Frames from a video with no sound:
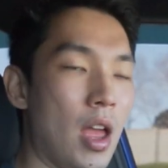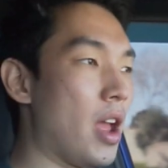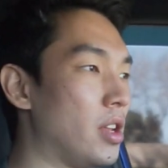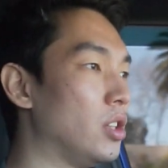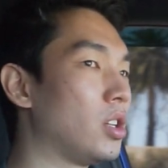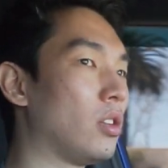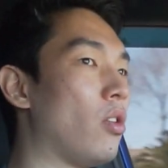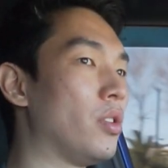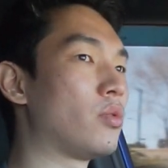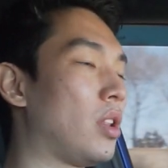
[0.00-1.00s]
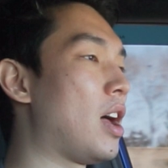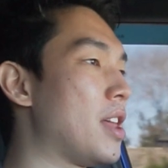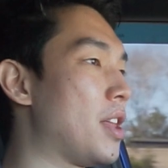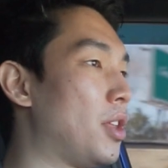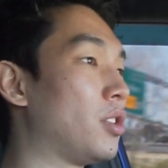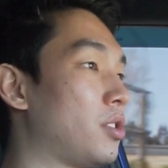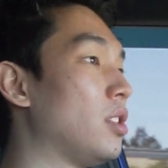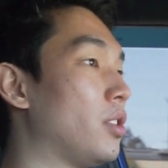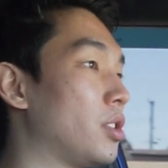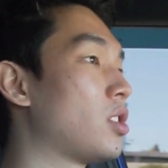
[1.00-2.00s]
and you could always rely that
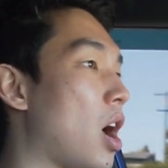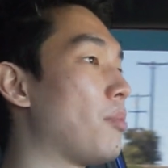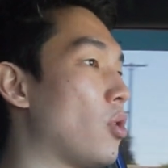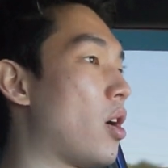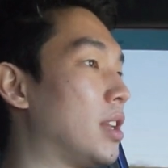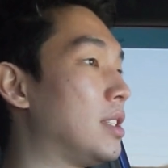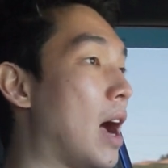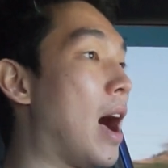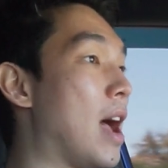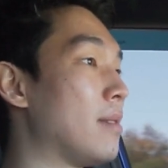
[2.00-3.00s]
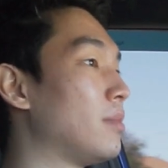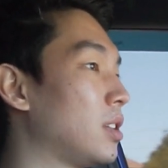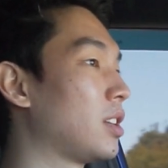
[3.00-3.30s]
they'll stop you on a dime